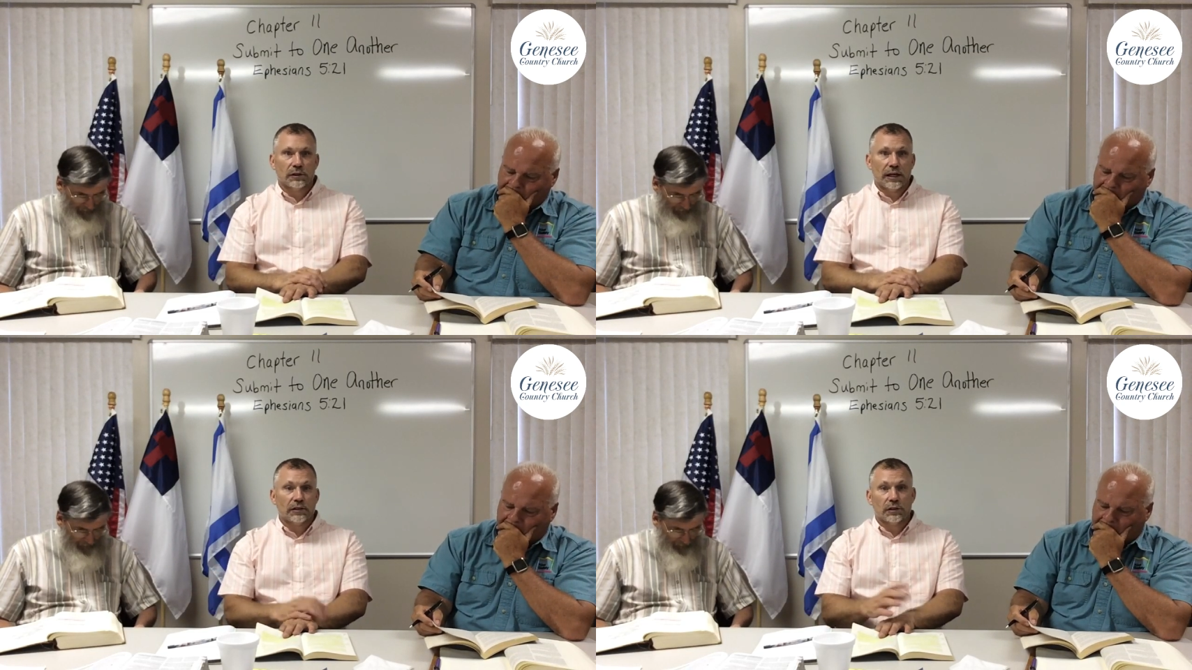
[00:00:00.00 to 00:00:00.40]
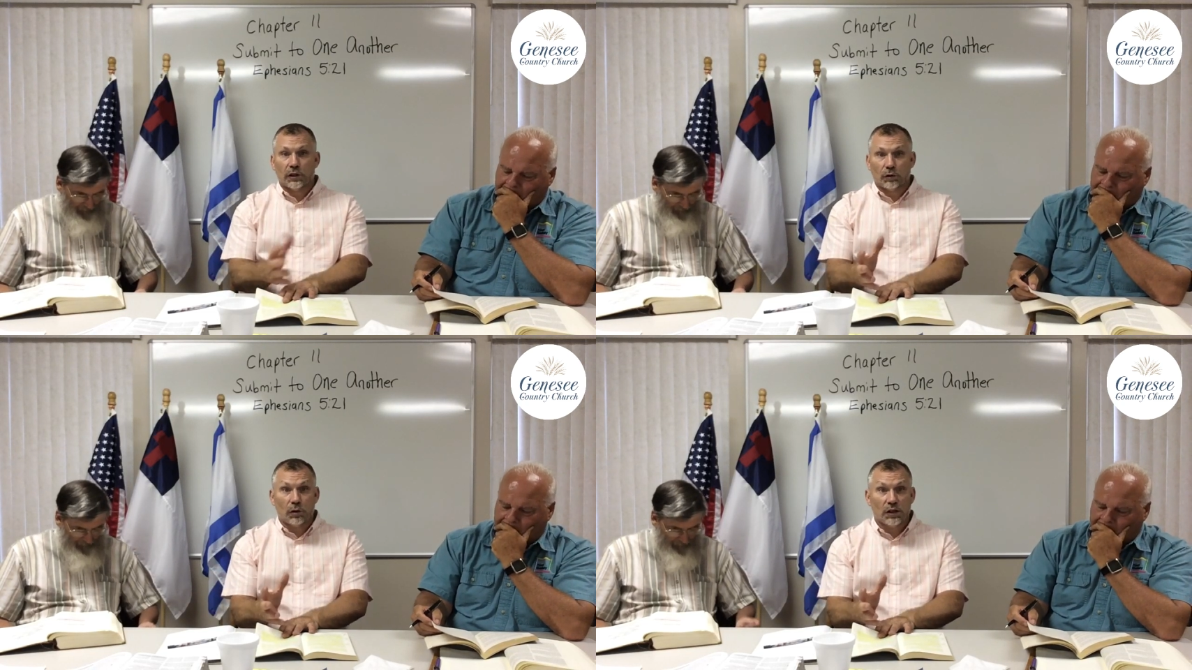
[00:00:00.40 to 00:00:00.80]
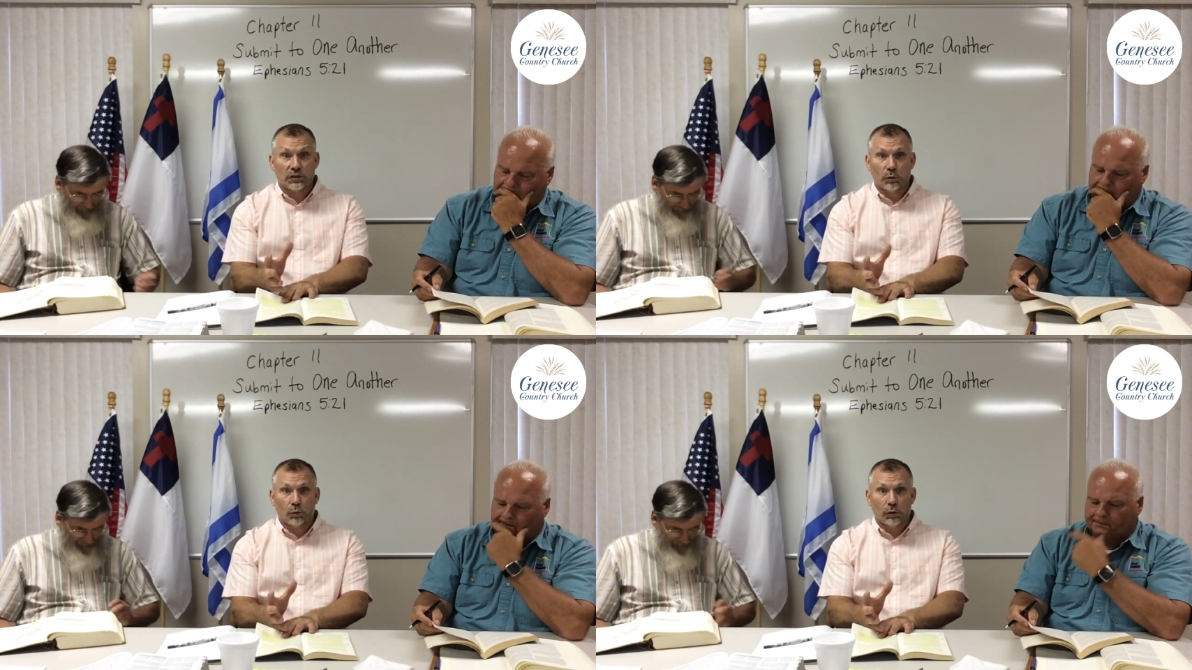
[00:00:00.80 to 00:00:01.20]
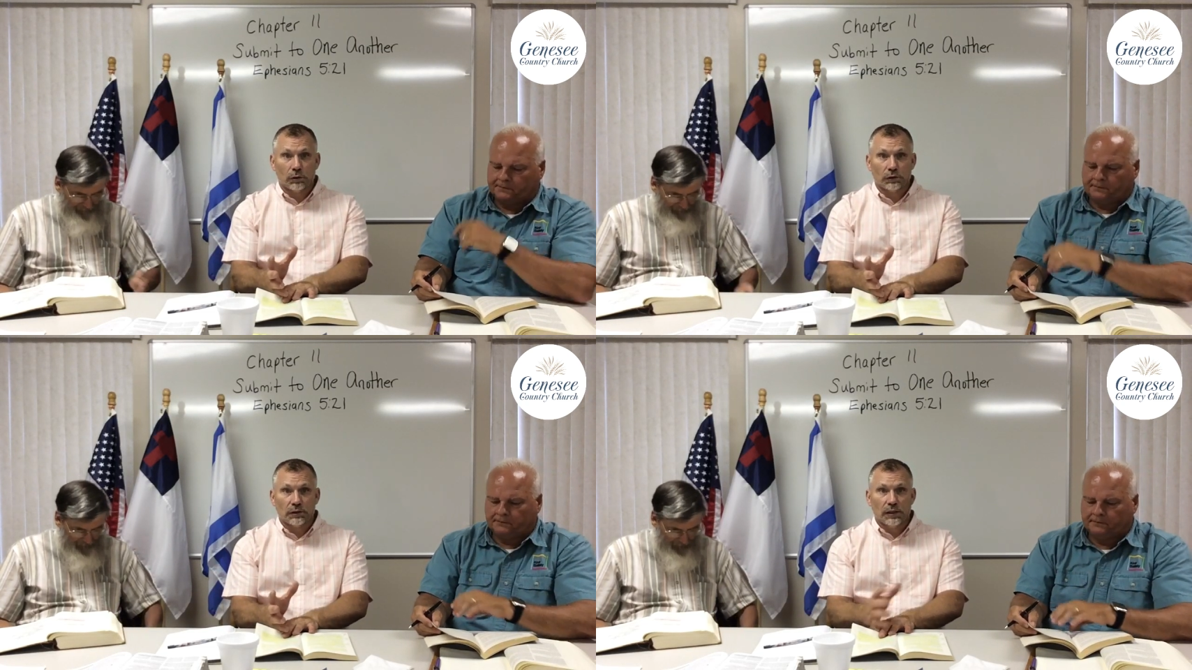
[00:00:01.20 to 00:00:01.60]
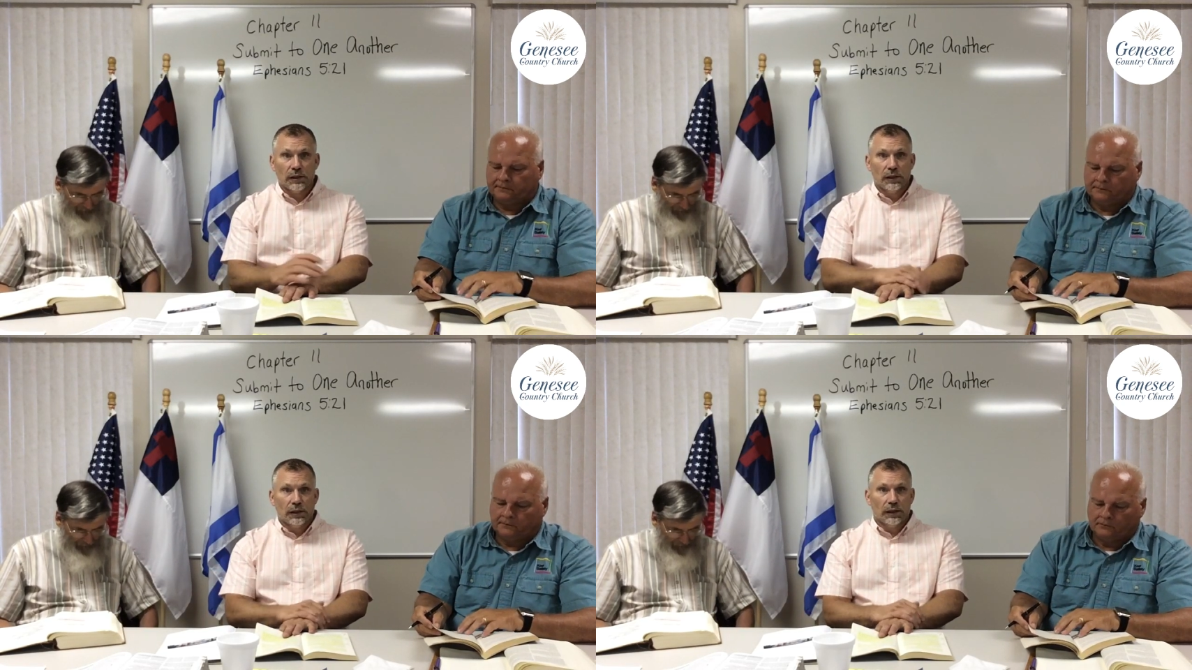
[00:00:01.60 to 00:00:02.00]
Speaker 1: the nation and across the world
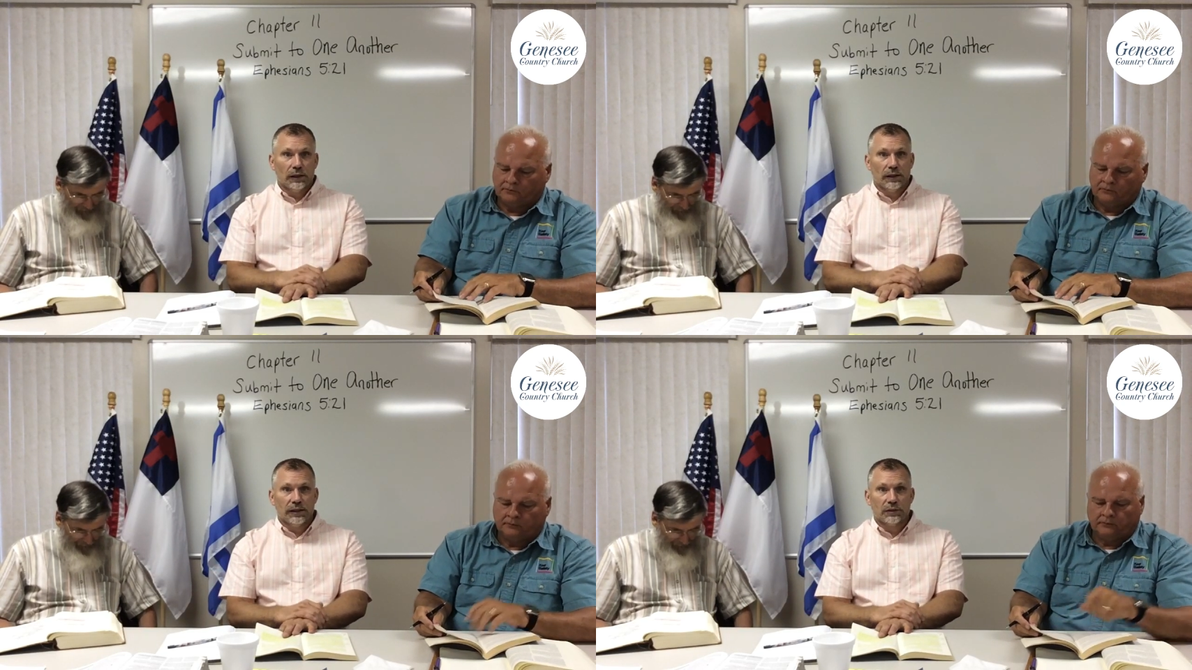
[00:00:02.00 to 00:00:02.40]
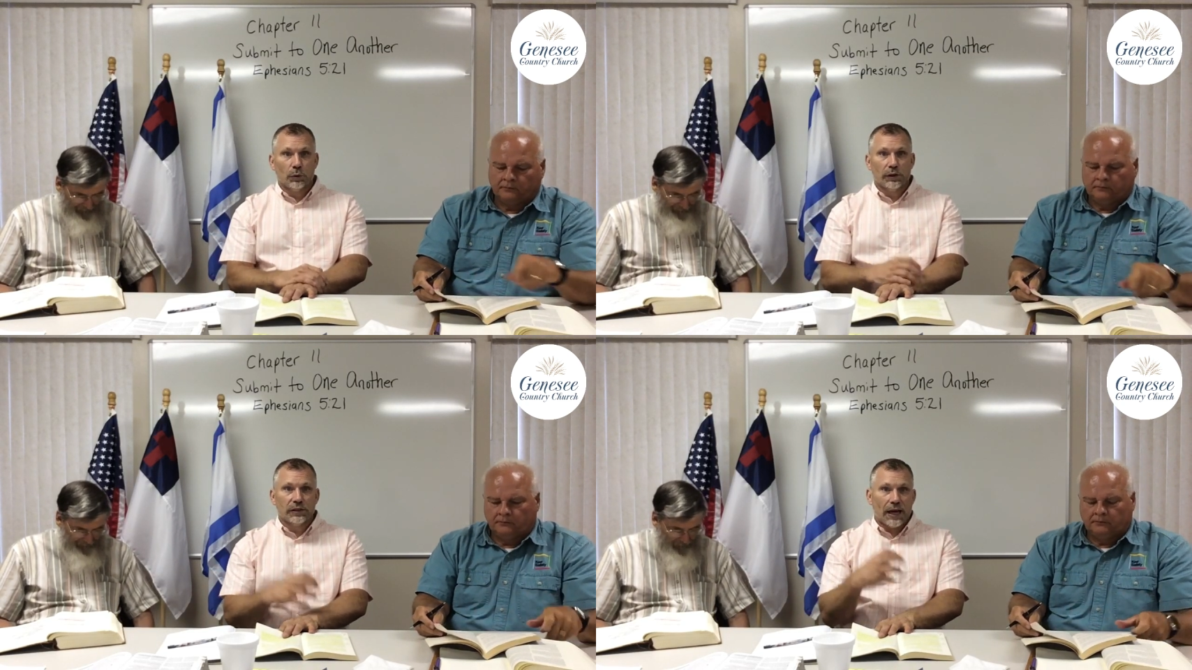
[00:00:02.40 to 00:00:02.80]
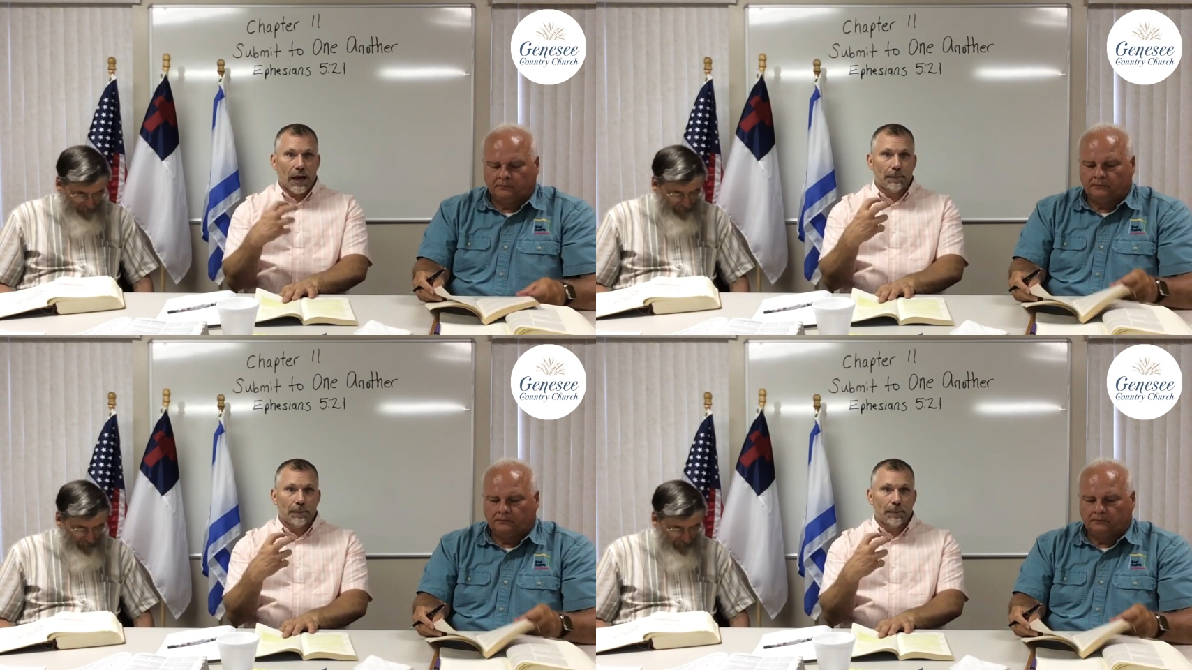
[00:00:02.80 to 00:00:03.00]
uh, is going to